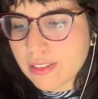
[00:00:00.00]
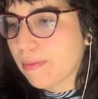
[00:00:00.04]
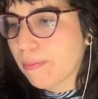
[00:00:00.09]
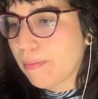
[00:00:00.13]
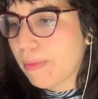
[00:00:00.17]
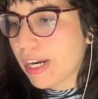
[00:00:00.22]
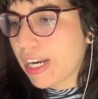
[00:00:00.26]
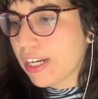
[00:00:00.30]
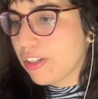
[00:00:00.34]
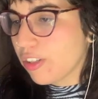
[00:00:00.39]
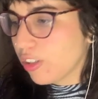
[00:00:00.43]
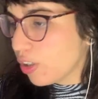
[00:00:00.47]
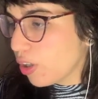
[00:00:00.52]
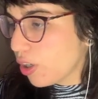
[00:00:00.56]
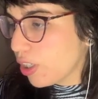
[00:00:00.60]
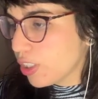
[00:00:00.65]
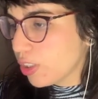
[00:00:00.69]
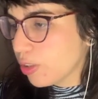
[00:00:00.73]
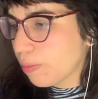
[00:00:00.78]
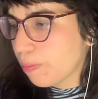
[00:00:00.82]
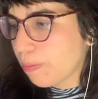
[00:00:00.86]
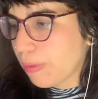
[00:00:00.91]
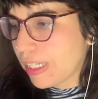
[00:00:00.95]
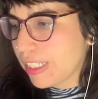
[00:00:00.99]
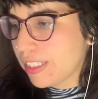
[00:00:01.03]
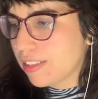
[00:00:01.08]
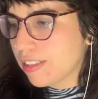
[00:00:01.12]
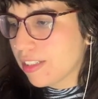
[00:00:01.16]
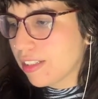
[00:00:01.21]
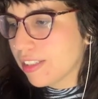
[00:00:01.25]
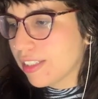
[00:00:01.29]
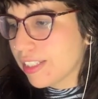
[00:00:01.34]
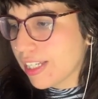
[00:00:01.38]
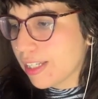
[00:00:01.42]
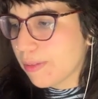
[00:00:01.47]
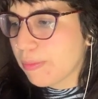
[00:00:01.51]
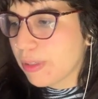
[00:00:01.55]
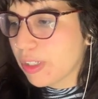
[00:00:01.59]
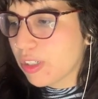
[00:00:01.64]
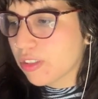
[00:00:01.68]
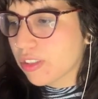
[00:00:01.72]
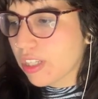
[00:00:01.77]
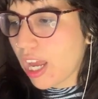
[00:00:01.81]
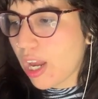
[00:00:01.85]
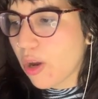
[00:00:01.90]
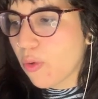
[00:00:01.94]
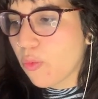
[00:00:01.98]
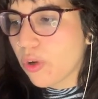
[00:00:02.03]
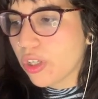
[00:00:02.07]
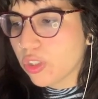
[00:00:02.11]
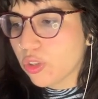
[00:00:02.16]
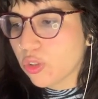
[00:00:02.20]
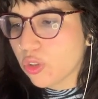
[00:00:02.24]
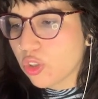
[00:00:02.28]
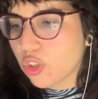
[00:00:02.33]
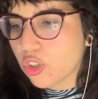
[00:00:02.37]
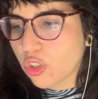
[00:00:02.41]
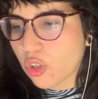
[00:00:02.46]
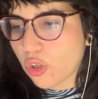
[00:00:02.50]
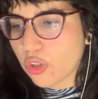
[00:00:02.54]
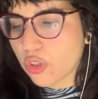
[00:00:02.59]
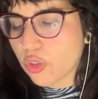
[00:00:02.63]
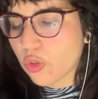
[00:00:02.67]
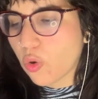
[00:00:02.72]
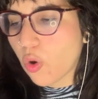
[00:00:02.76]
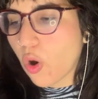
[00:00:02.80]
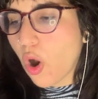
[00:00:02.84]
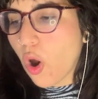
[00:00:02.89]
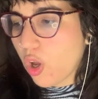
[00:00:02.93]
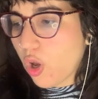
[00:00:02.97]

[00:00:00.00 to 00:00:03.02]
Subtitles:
but I'm not going to paste it yet because I want to show you